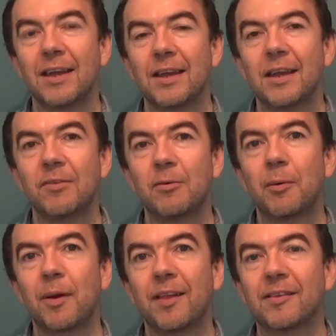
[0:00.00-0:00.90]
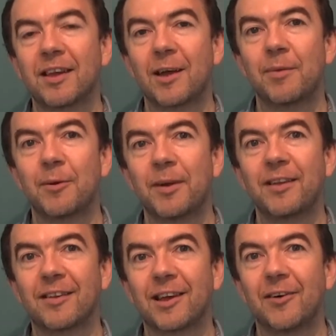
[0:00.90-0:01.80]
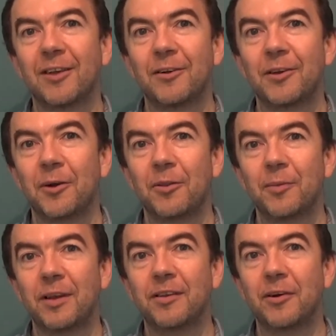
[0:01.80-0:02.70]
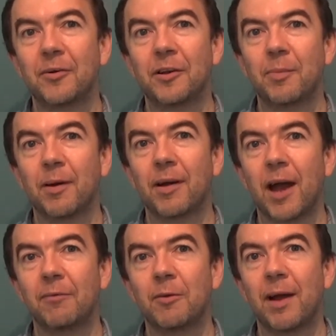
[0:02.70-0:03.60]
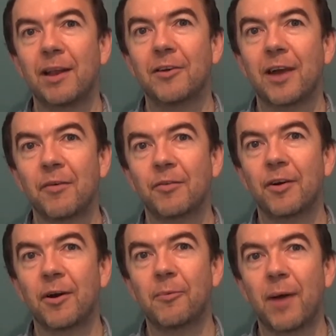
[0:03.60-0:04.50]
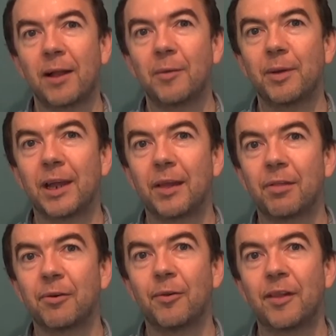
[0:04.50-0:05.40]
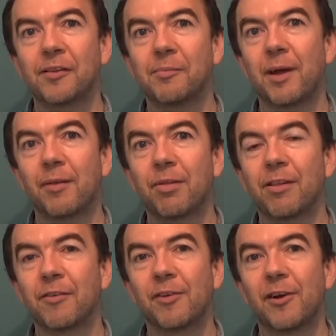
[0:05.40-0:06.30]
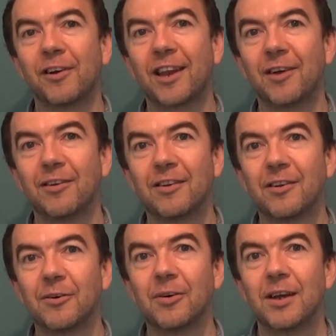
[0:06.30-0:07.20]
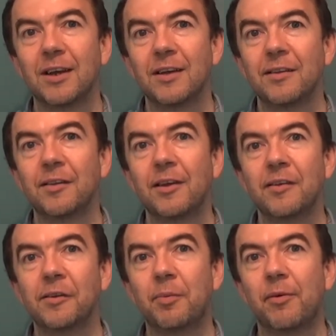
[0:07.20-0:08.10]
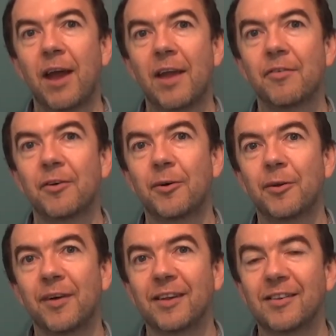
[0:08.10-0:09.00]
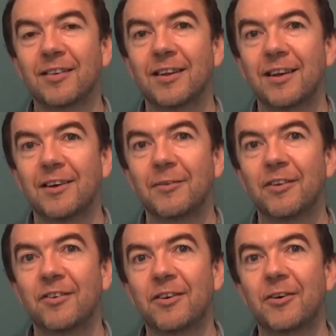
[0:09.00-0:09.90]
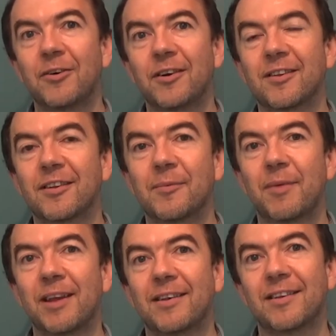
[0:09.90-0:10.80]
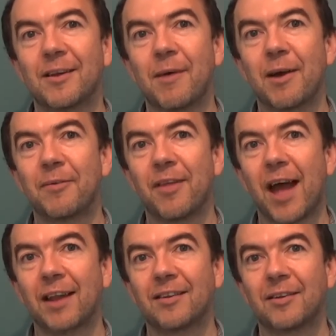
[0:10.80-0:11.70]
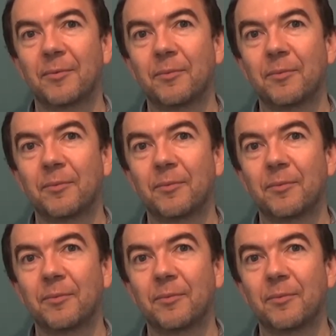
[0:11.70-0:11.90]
If you were with us a couple of weeks ago, you'll know that we talked about how we might look after our well-being through this month of lockdown too. So here's a prayer for all of us, which talks a bit about that.